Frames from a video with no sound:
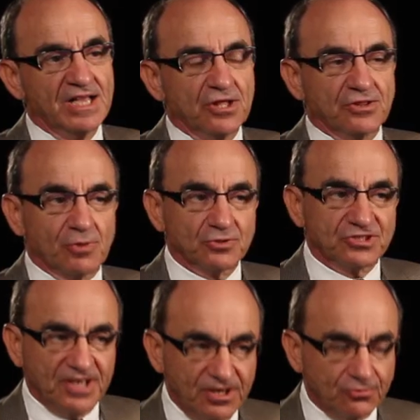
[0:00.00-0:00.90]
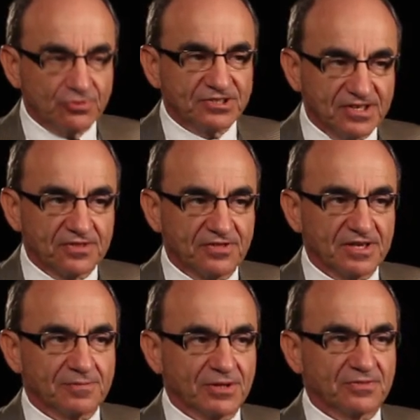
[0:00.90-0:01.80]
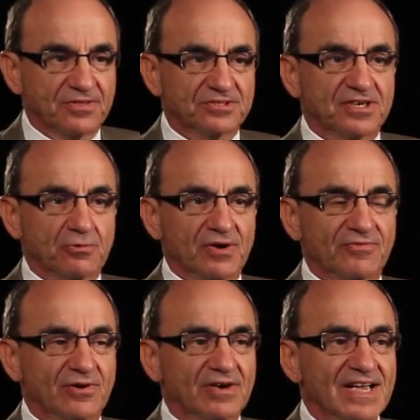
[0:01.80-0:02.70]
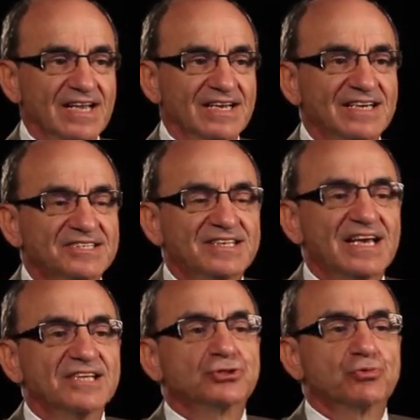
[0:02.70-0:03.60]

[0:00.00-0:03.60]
The most interesting thing about this, however, is that it's